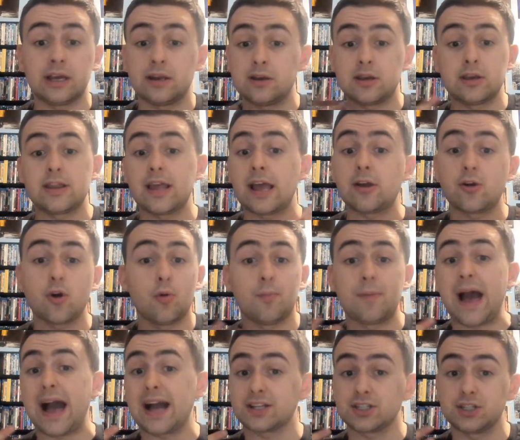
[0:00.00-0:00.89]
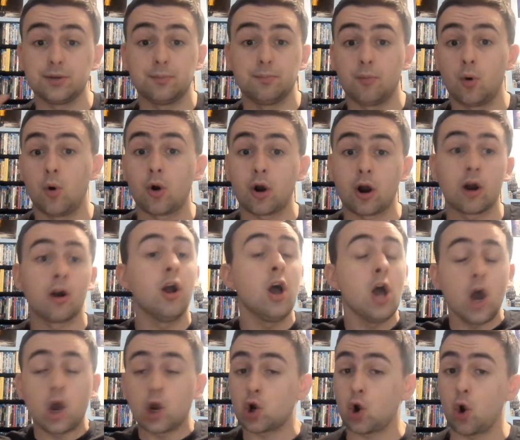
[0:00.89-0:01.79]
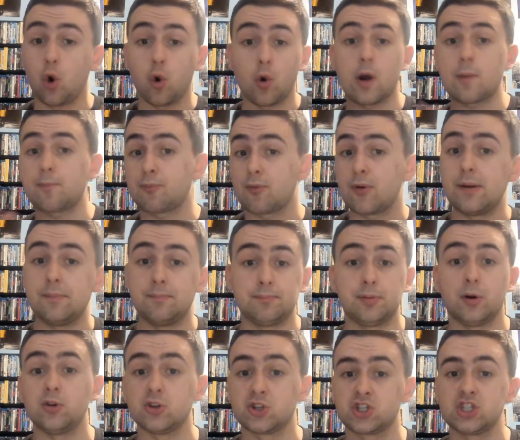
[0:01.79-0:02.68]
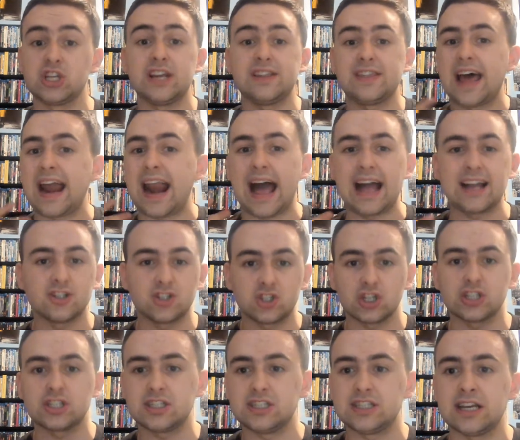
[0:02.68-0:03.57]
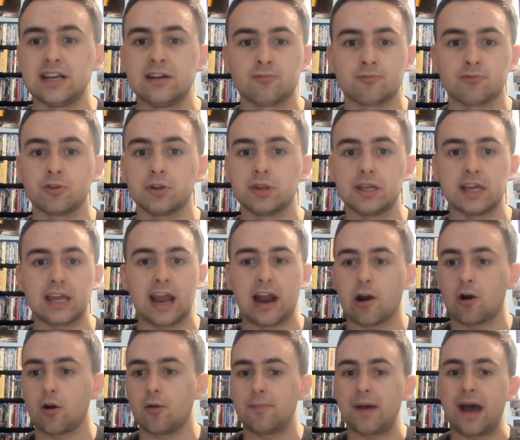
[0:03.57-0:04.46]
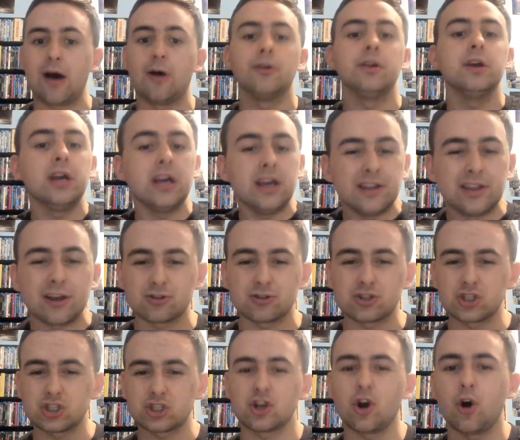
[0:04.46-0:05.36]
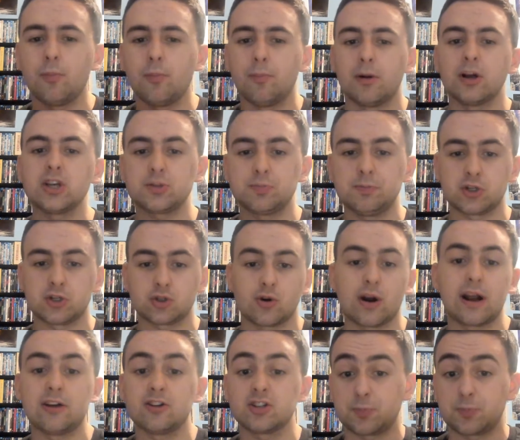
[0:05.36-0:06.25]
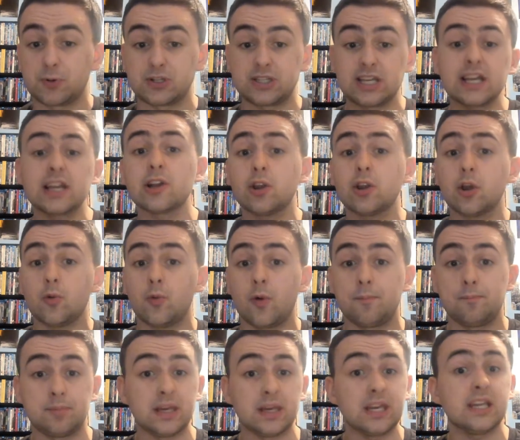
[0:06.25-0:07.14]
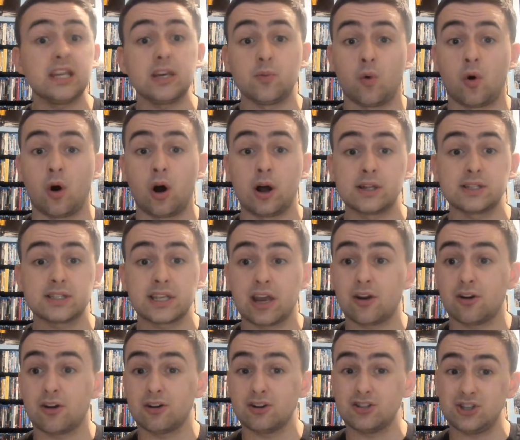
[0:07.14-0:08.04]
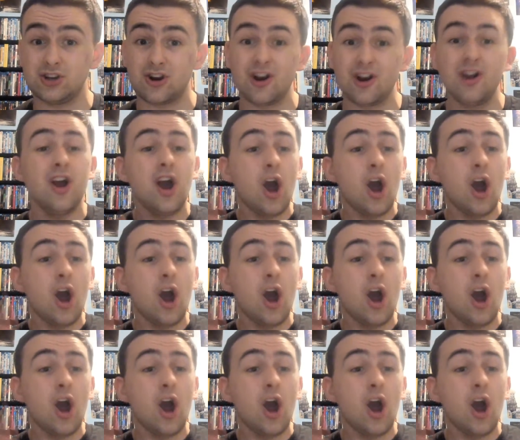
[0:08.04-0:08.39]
and they go back to more corporate bullshit that I just didn't really care about. There's so much betrayals, particularly with BD Wan's character,